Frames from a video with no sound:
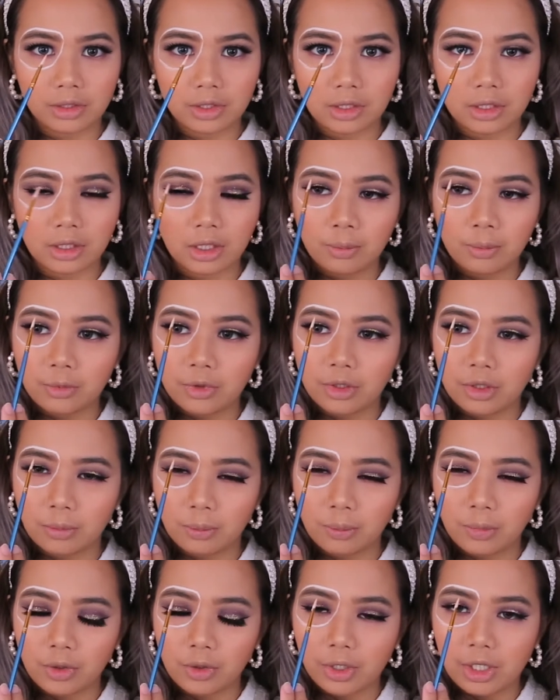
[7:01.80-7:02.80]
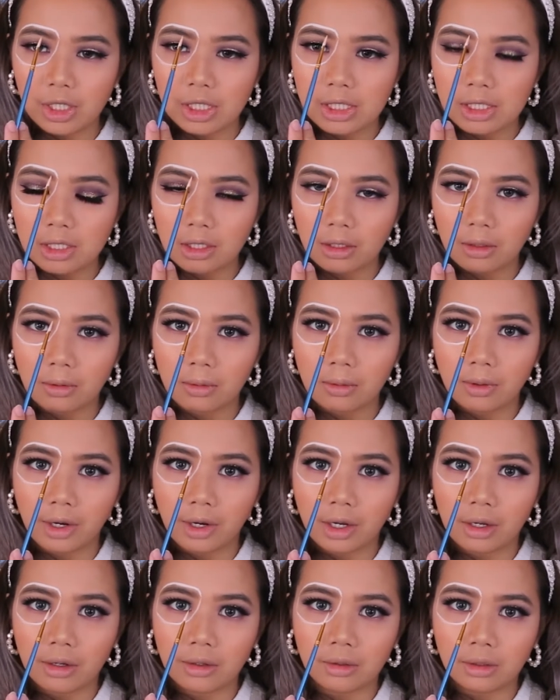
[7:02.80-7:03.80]
shape where it points
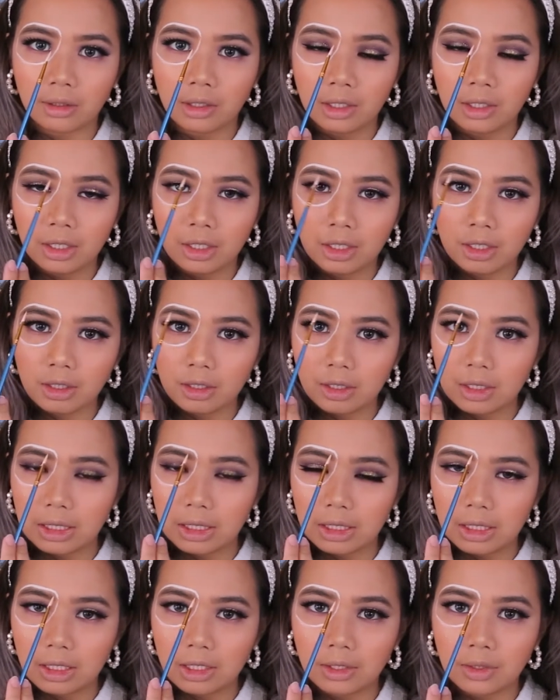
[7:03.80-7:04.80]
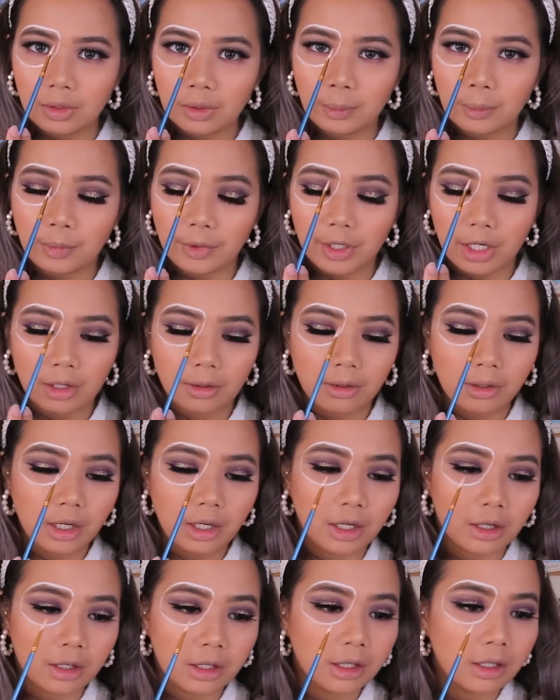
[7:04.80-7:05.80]
around the inner brow
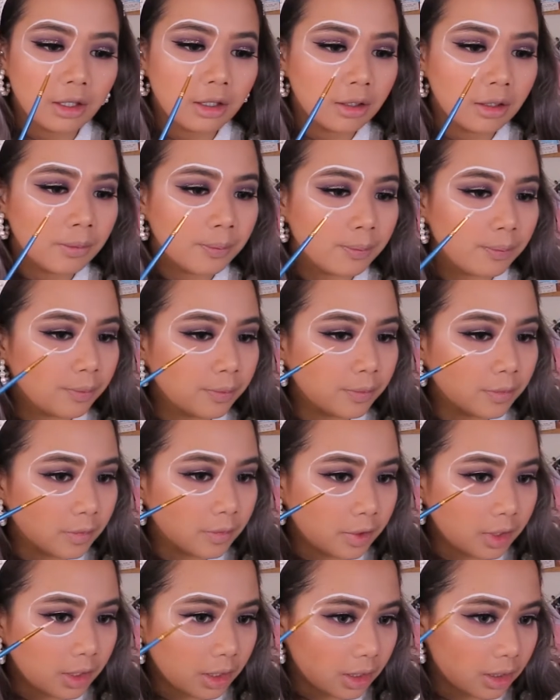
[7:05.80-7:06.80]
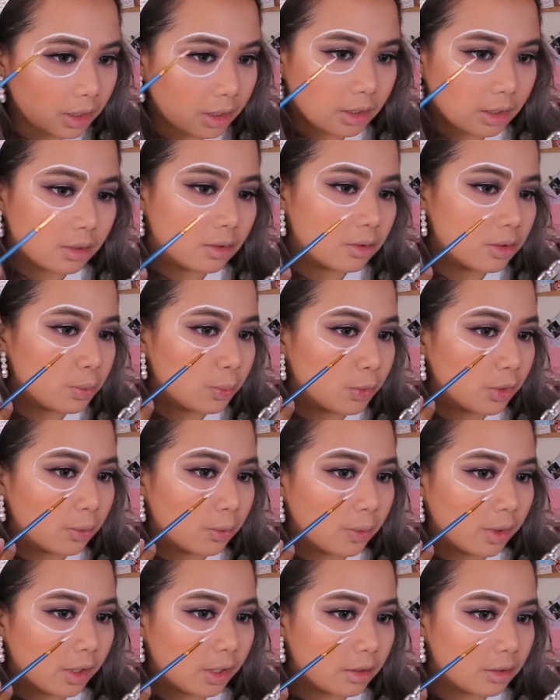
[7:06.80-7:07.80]
area and then it goes more
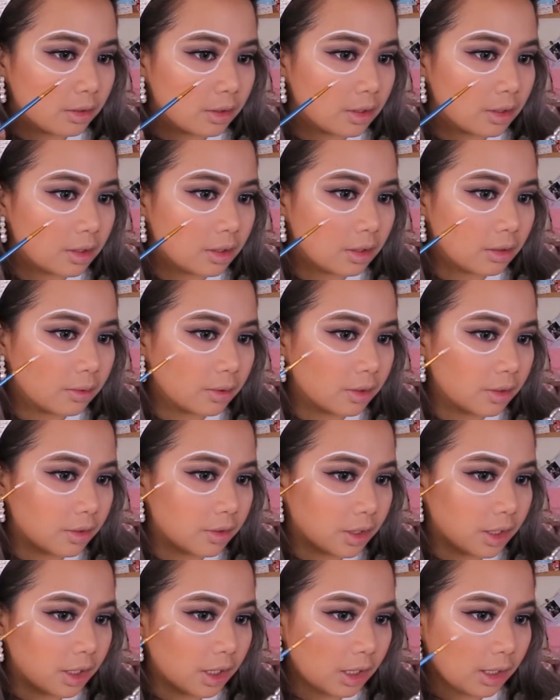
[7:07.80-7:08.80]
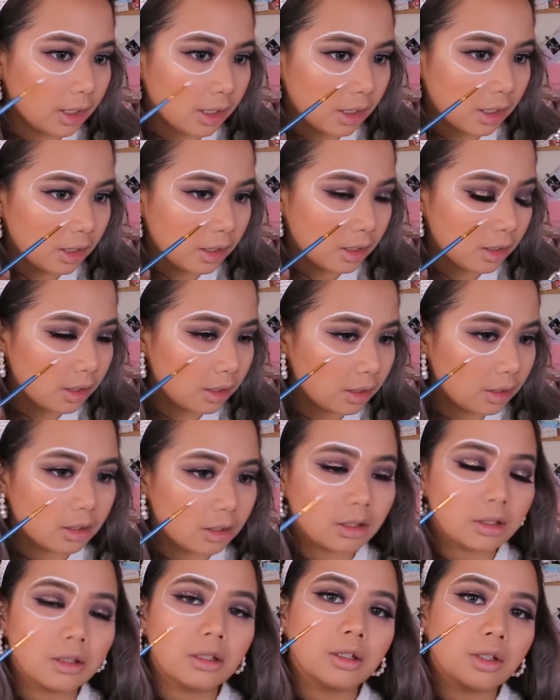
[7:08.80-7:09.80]
rounded around the eye,
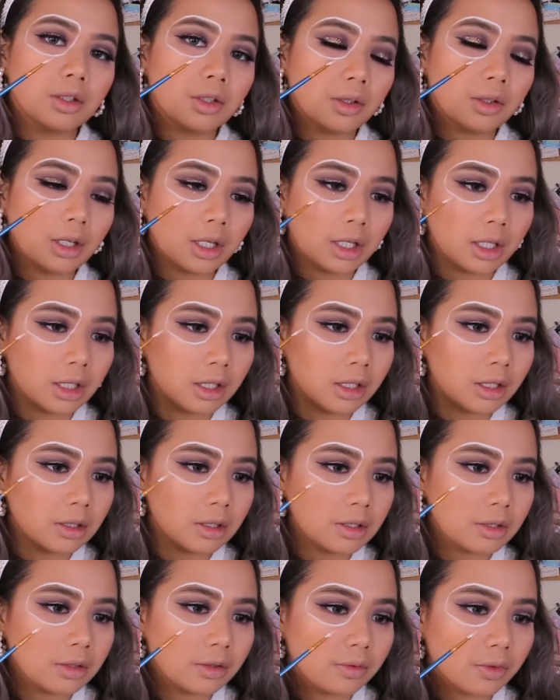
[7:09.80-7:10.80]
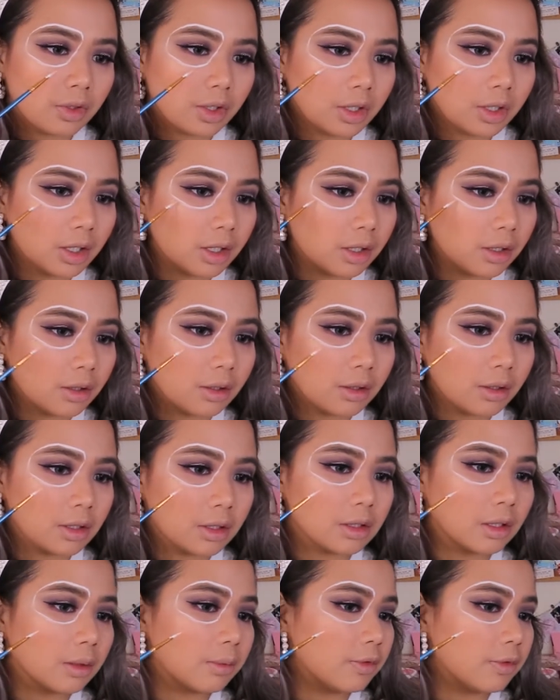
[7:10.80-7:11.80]
the under eyes, over here
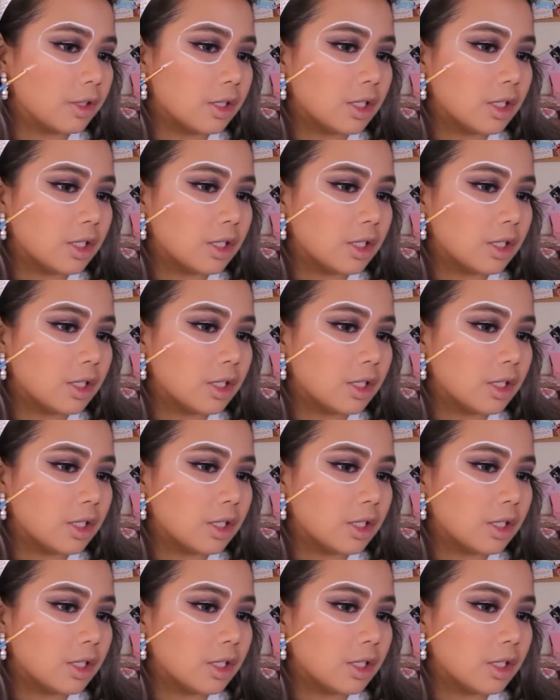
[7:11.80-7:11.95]
on top of the